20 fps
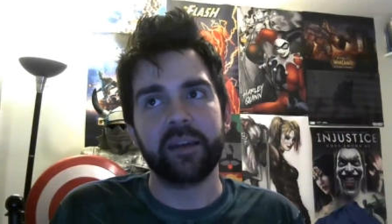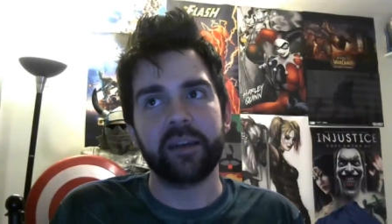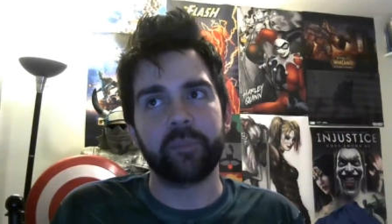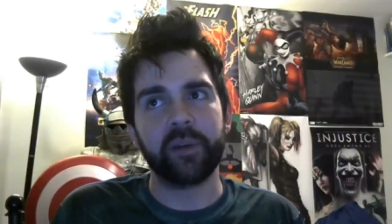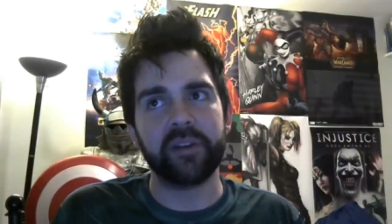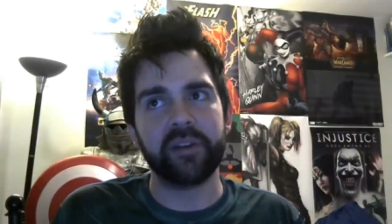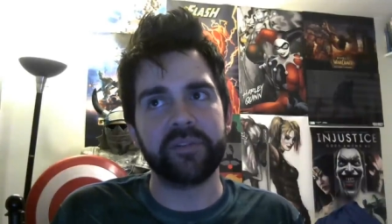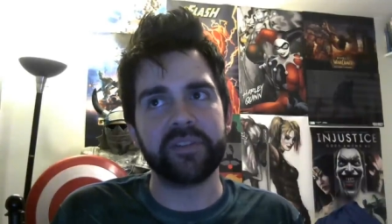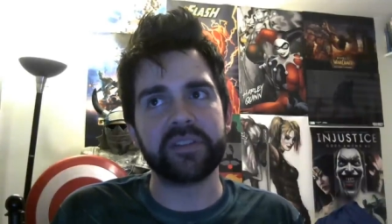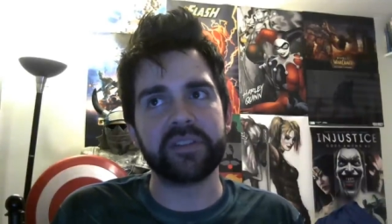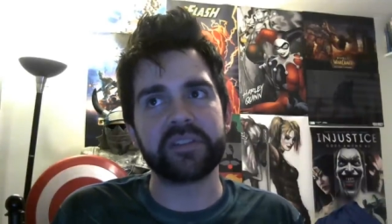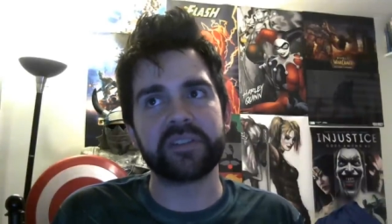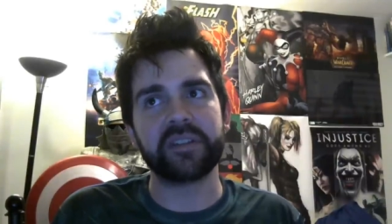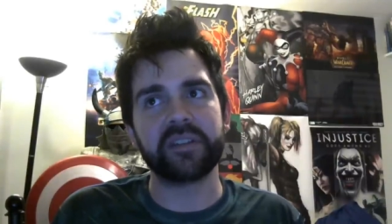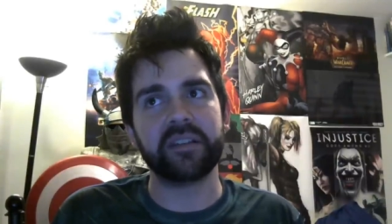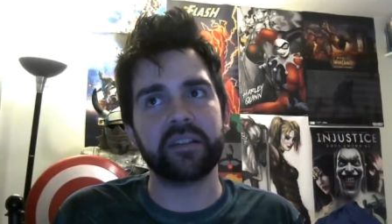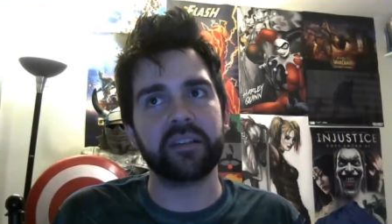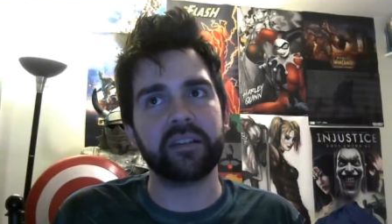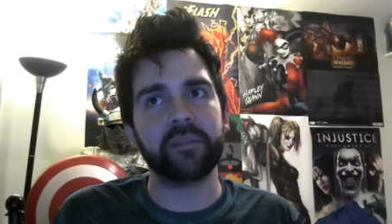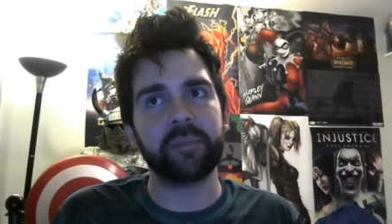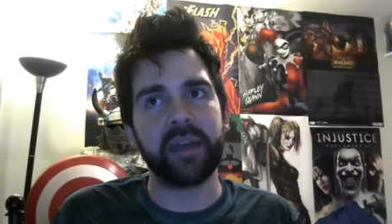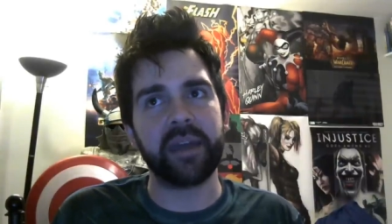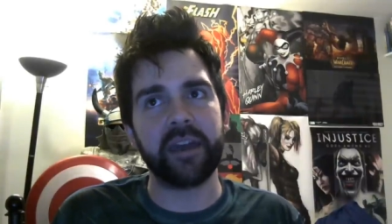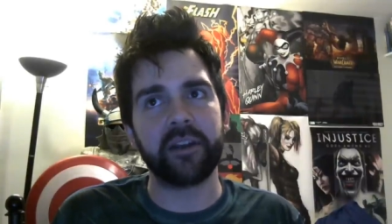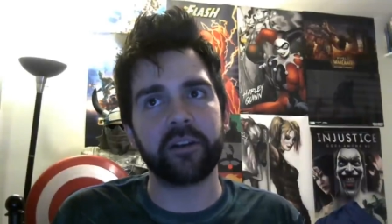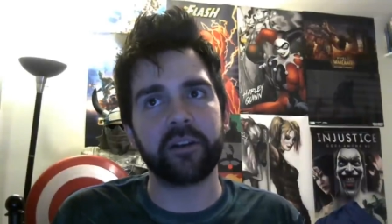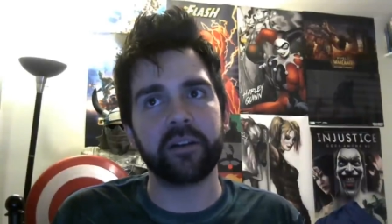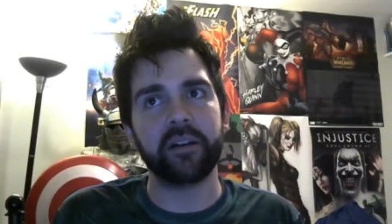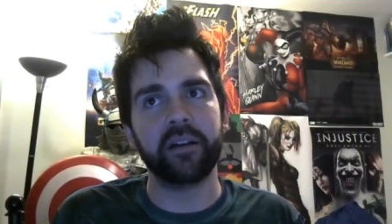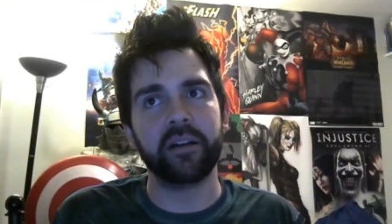but if it's a
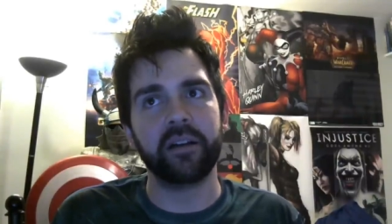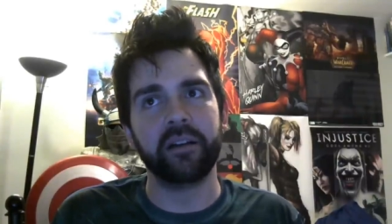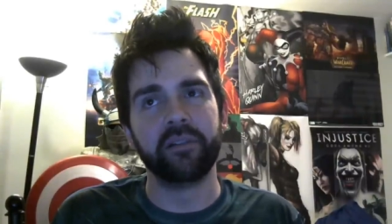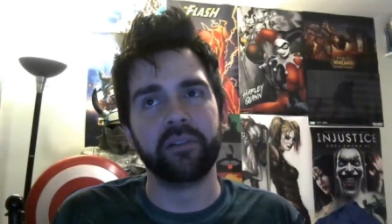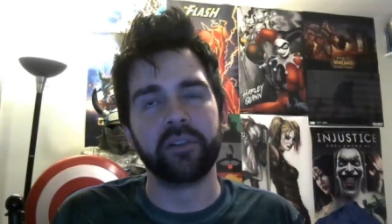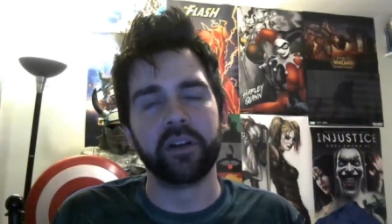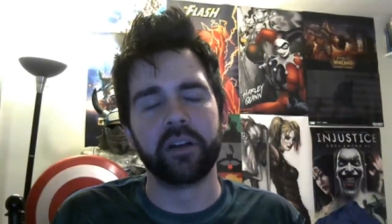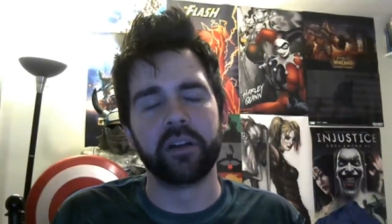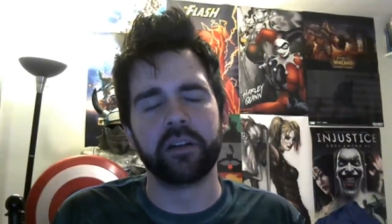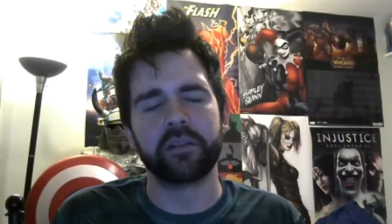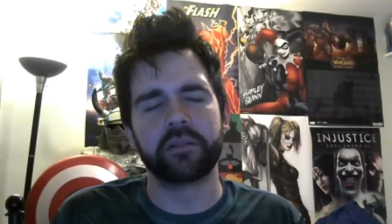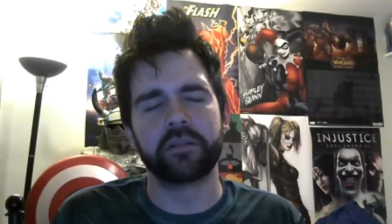matter of a uh,